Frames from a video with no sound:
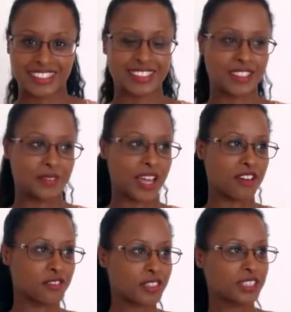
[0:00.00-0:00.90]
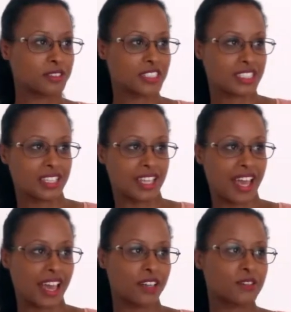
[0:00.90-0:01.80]
So we have 4 languages in the
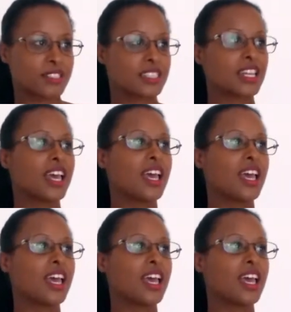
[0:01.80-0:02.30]
house.